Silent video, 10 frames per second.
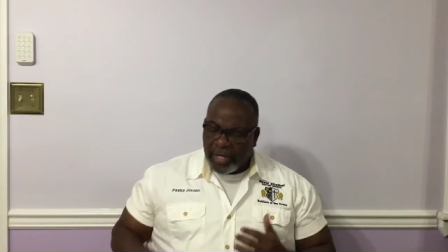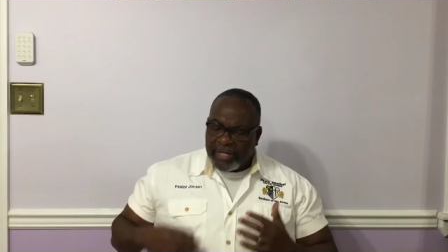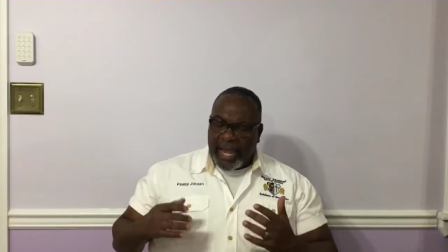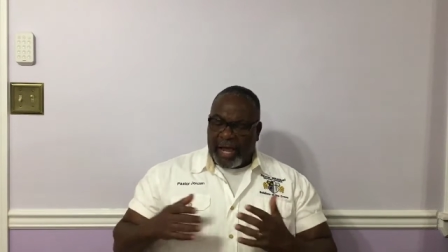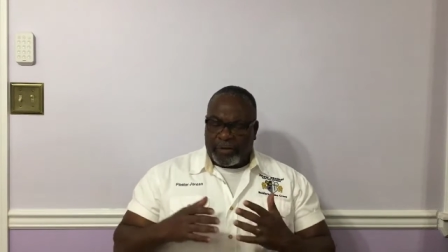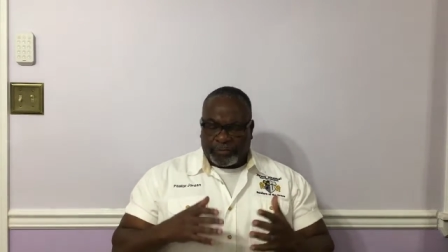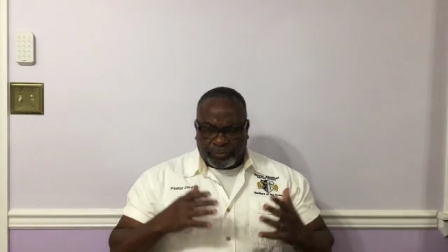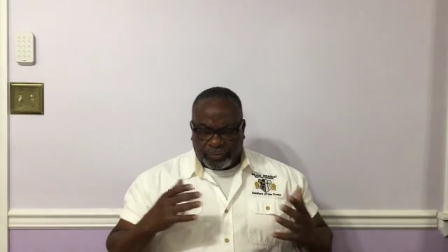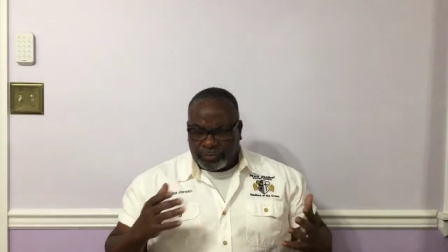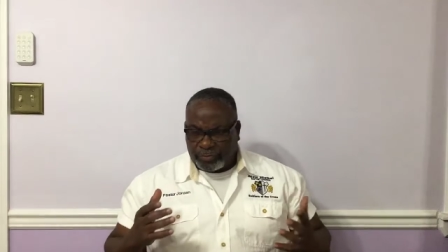Now,
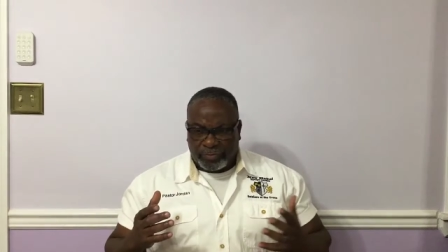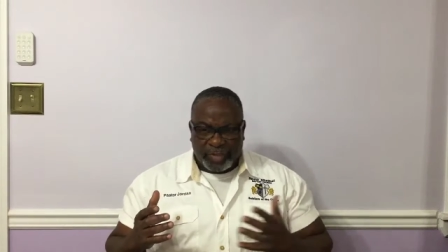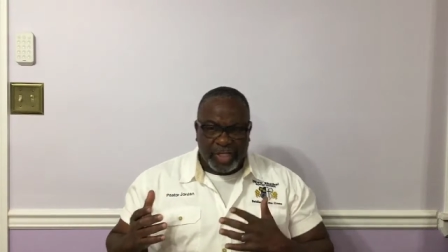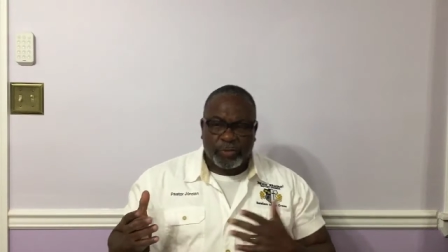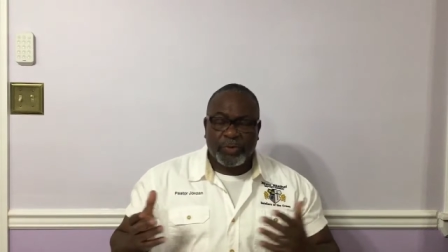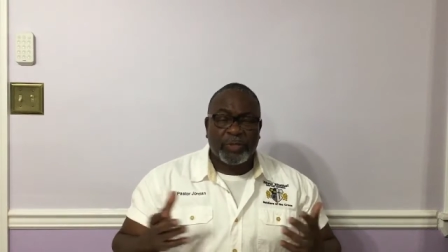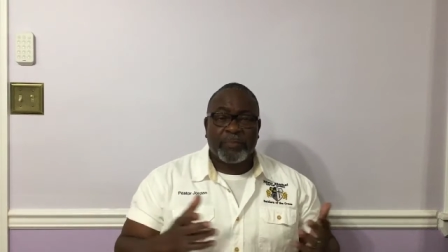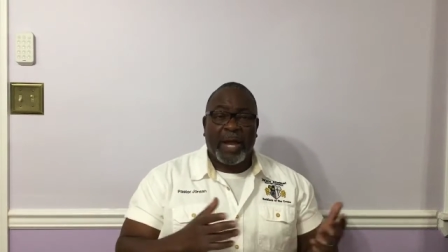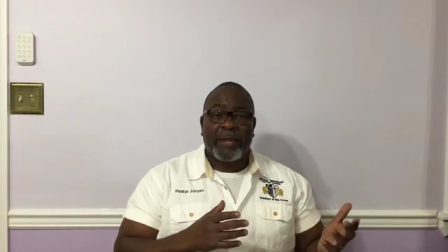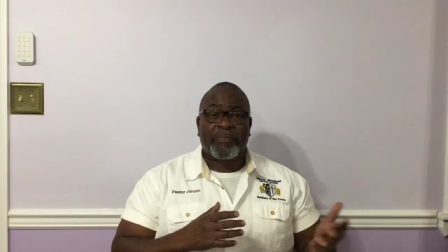this
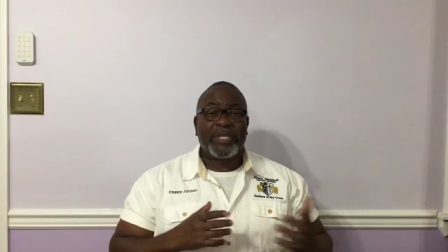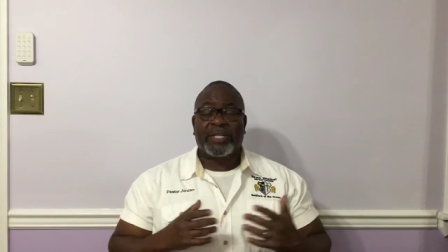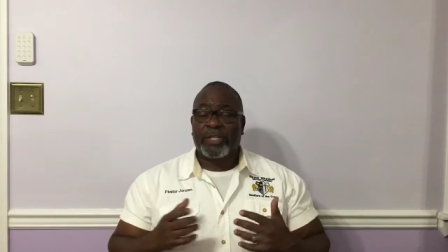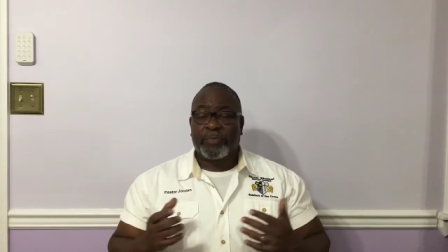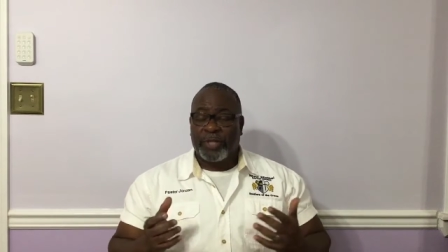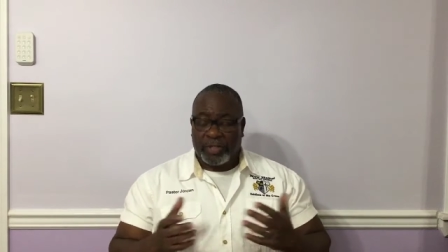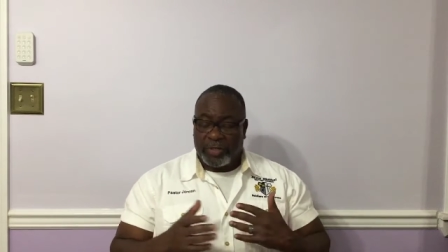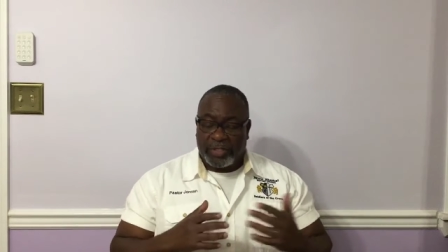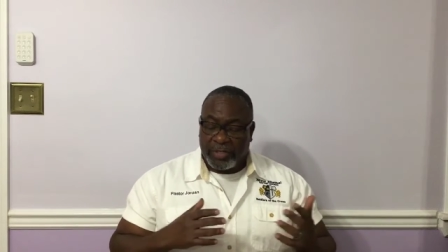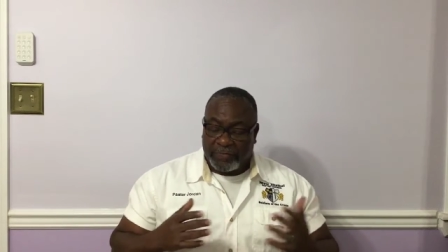one might be a little
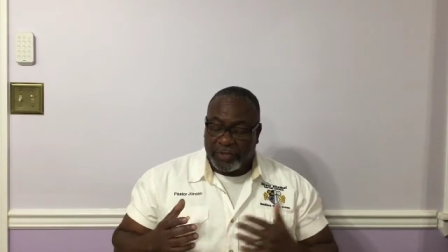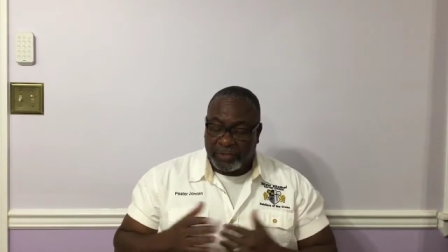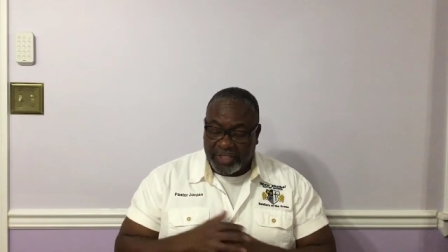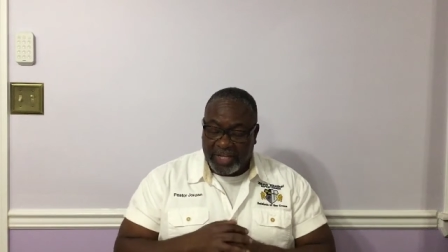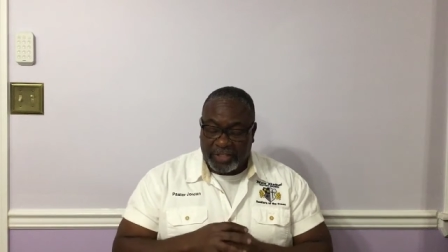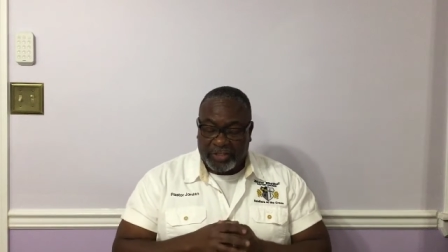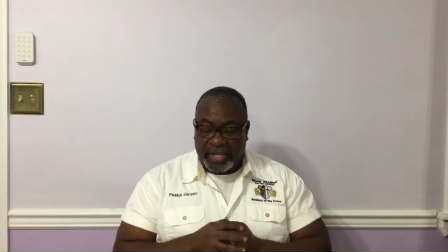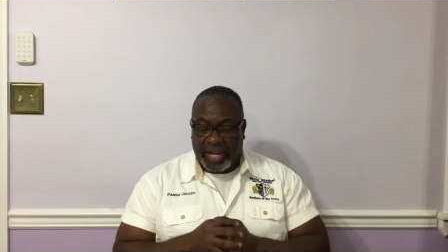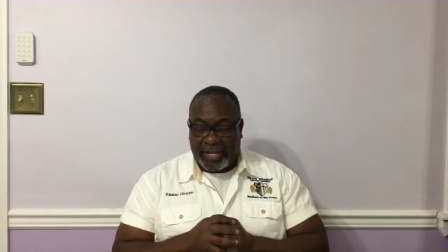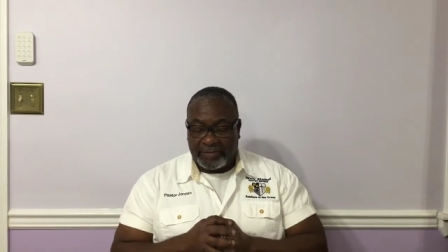bit difficult to
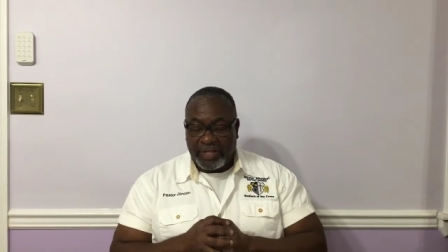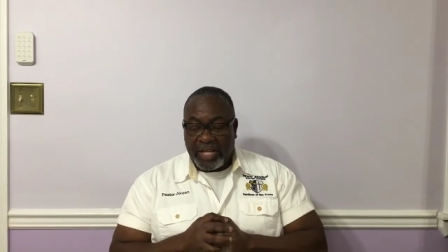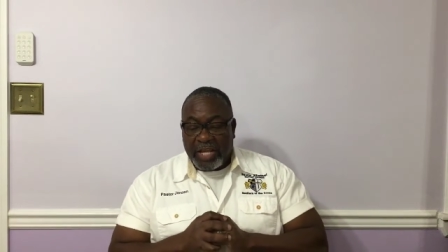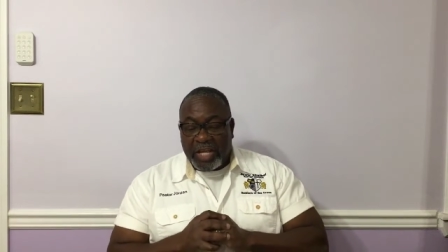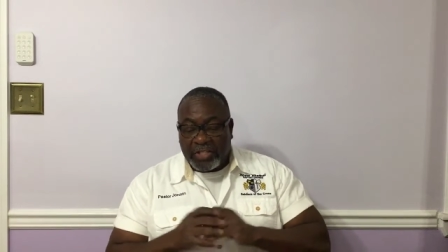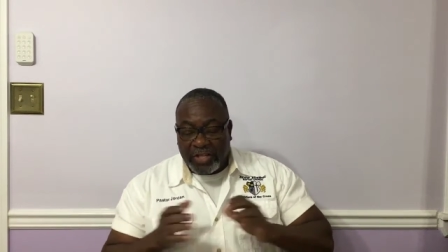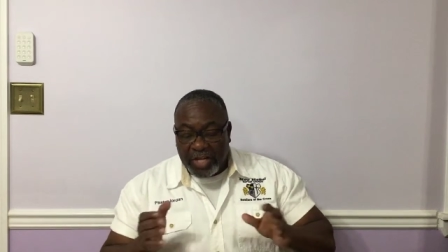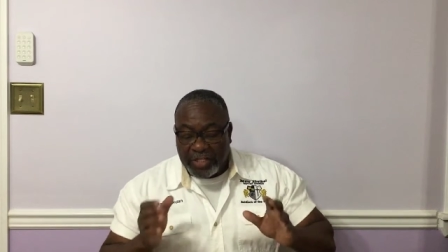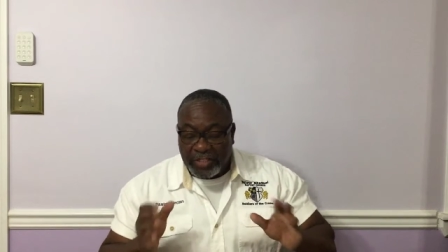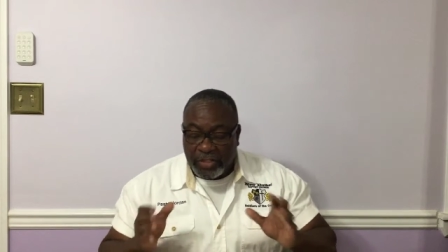understand. He
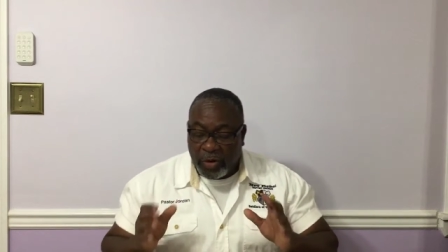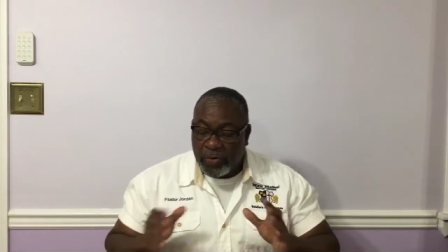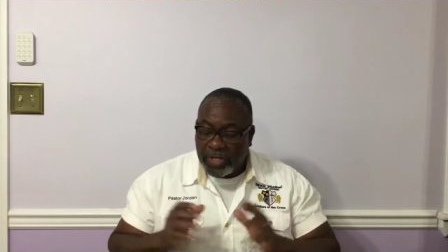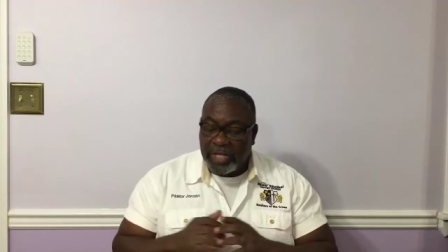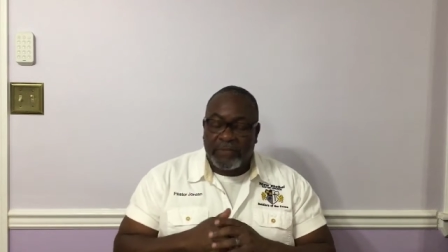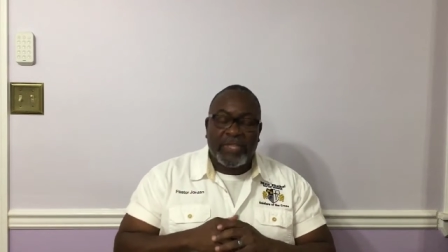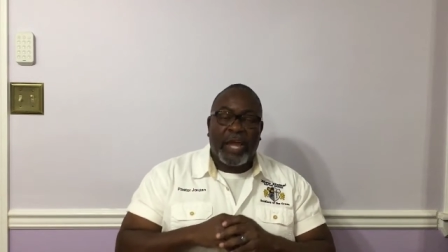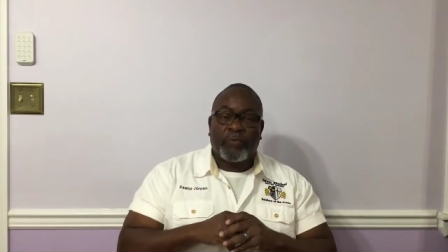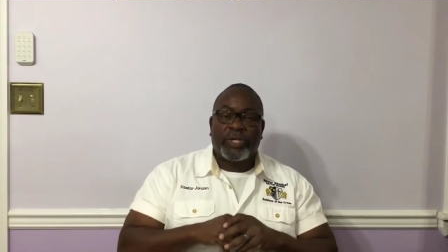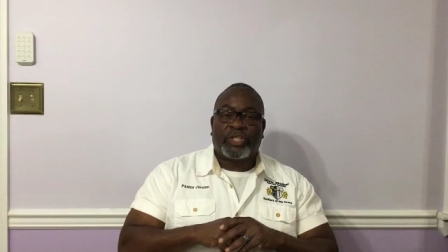says, "Don't give
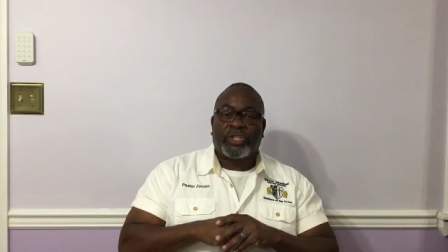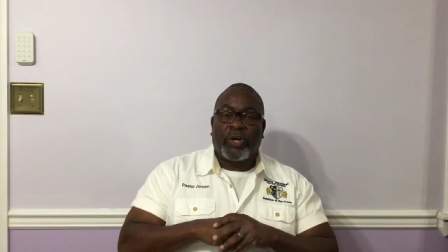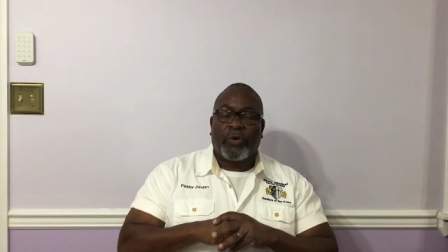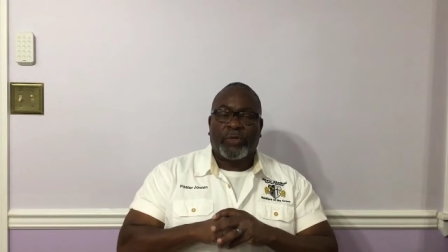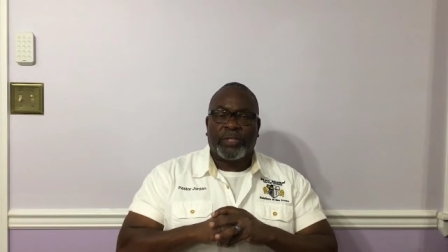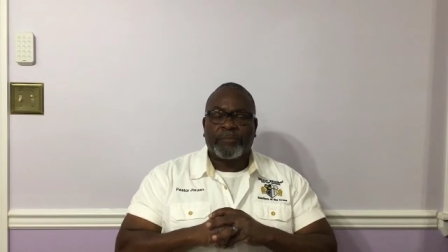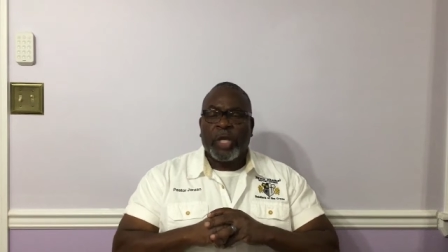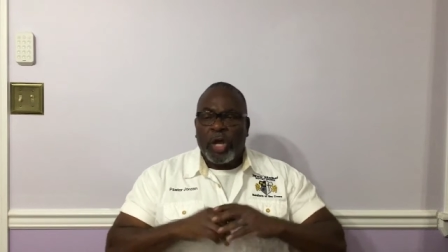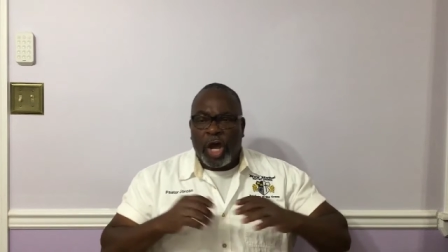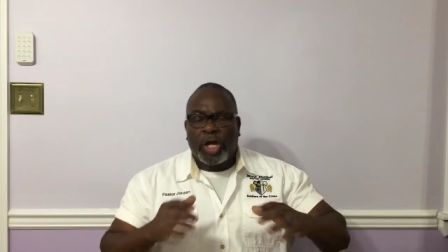that which is holy."
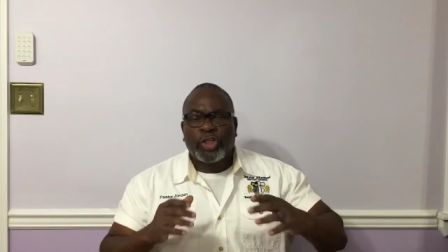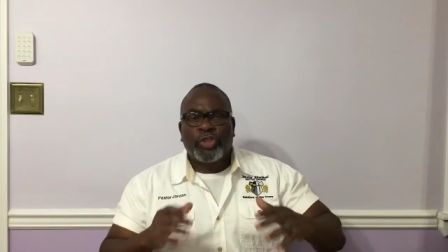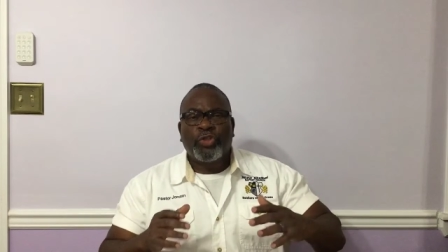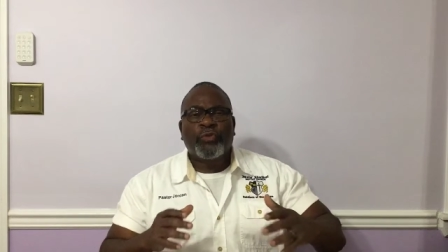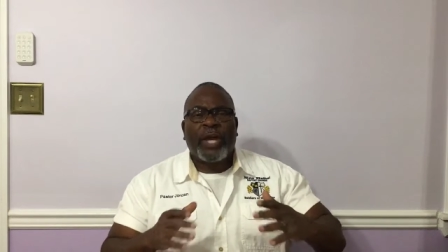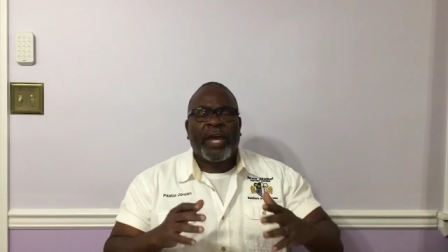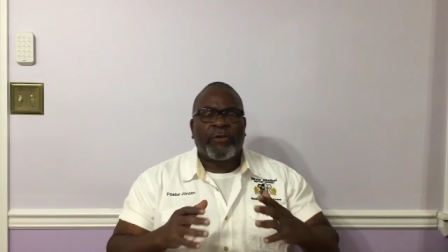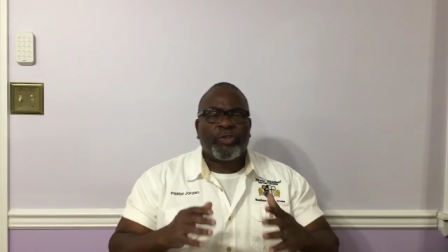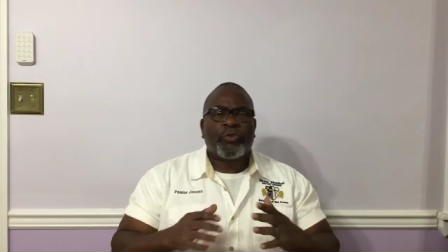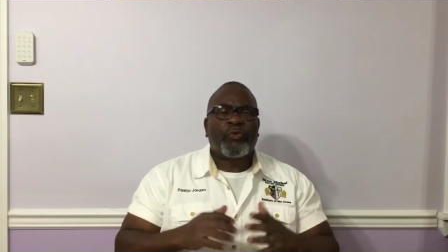Uh, you
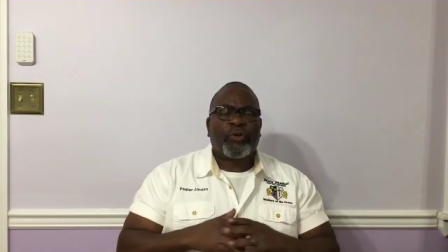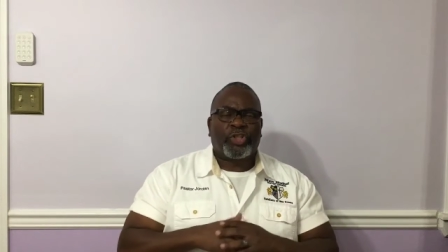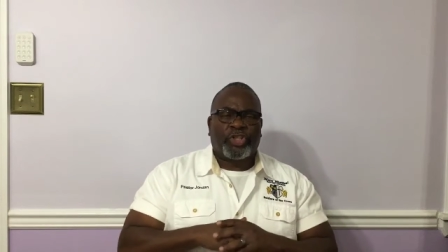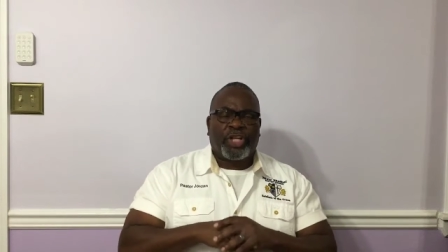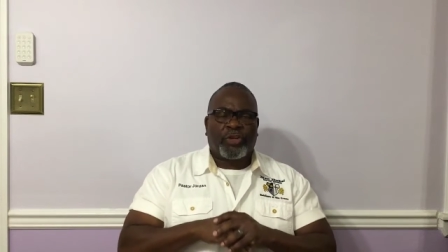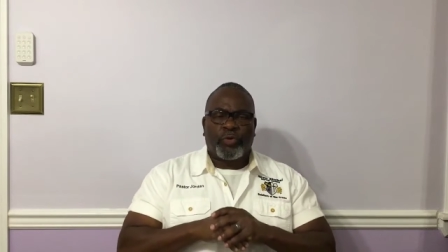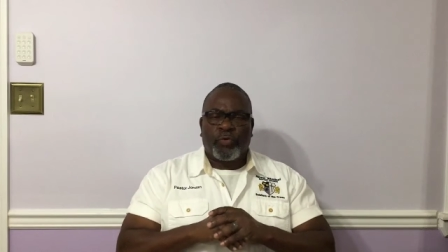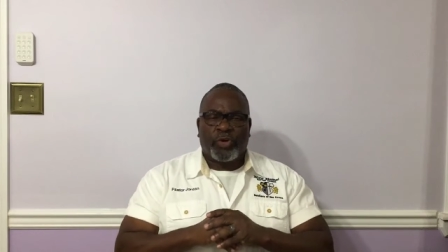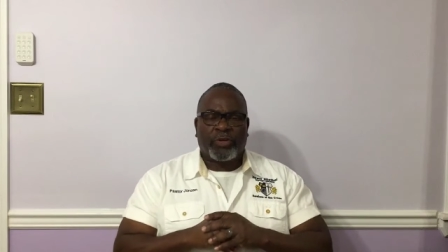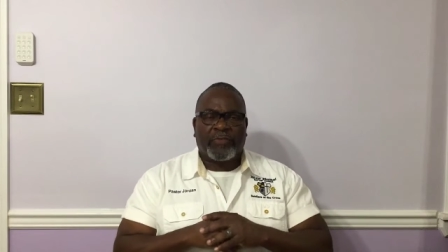have you want to share the
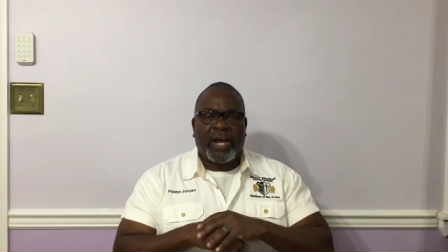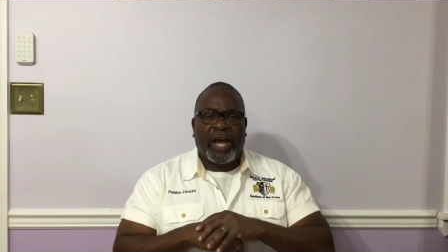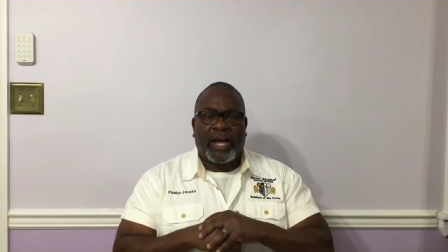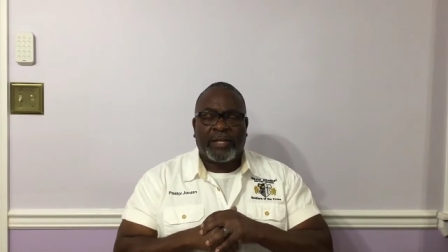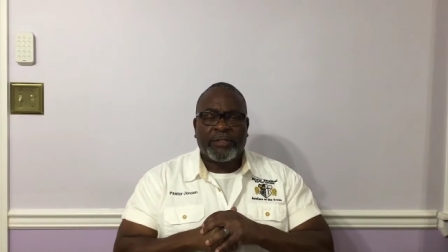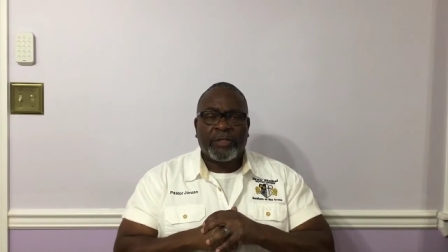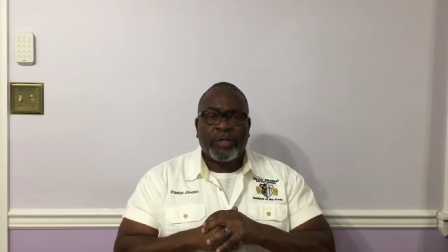word of God,